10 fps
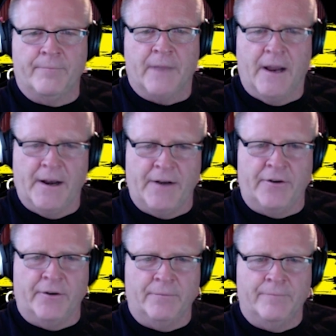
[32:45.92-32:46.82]
And they
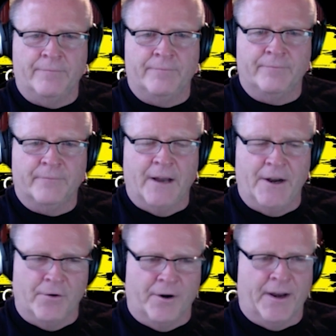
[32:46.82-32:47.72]
do.
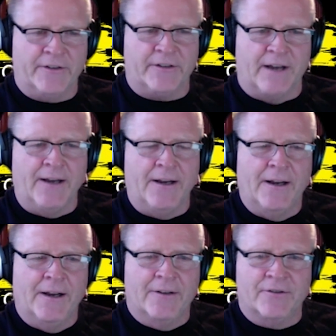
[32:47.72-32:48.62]
And you're a nice guy.
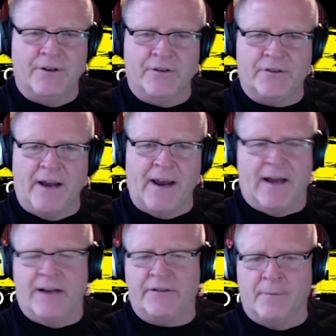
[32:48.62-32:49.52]
So you say, hey,
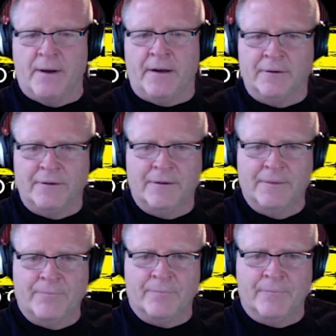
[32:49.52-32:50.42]
guys, come on in.
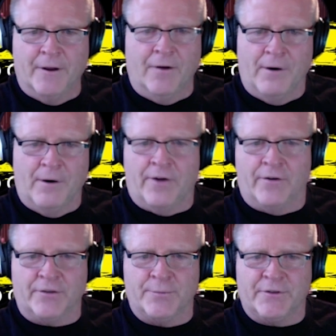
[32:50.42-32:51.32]
Merry
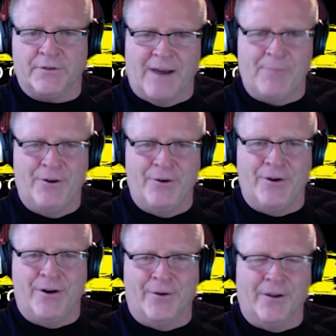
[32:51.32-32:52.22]
Christmas, Happy New
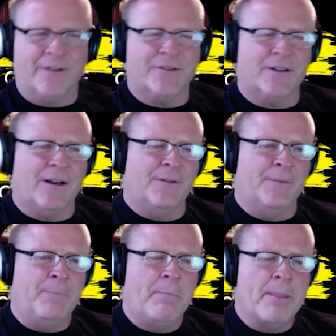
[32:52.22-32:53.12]
Year, all that stuff.
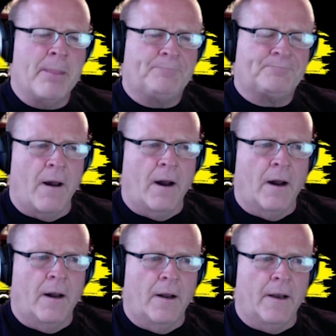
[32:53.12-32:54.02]
And
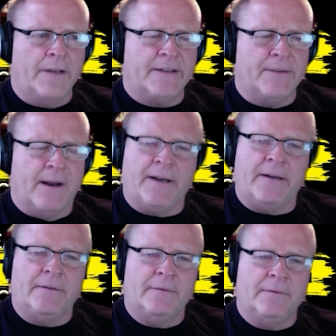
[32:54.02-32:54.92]
they say,
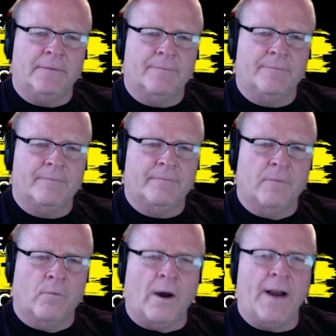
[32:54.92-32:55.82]
Randy,
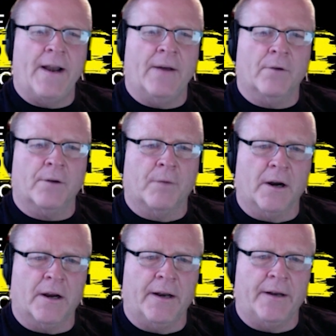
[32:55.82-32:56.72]
why network
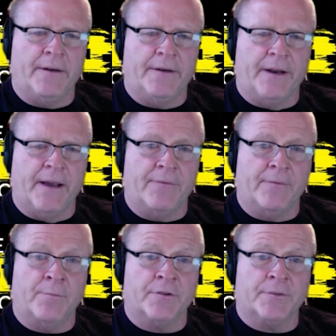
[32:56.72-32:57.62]
marketing today
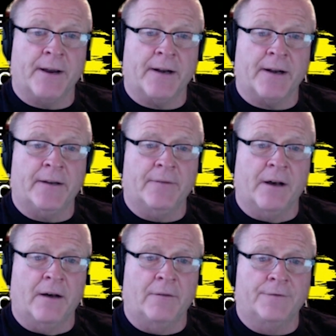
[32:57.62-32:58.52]
from the perspective
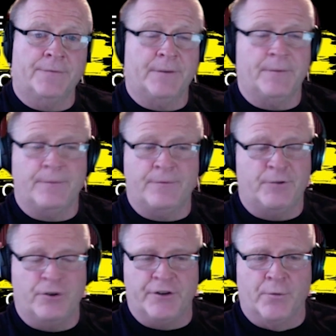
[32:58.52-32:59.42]
of,
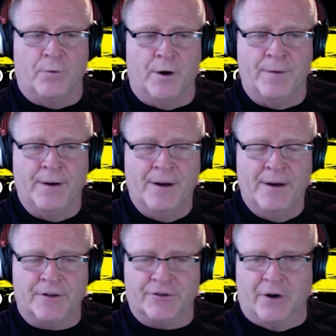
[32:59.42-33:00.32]
choose either one
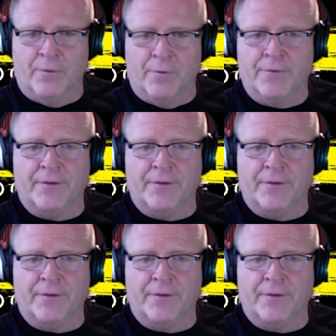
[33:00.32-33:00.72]
to start with, the